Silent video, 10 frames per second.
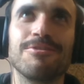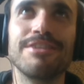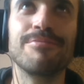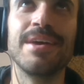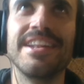
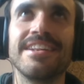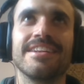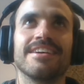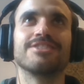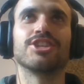we've
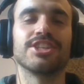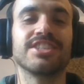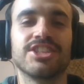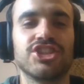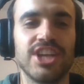been
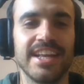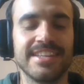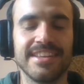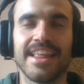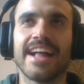just as
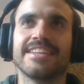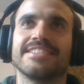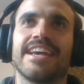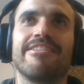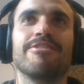shit at that
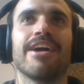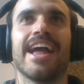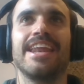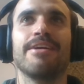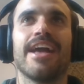as
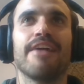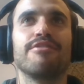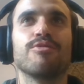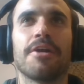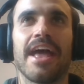
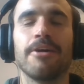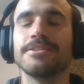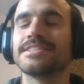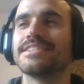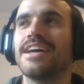everyone
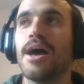else,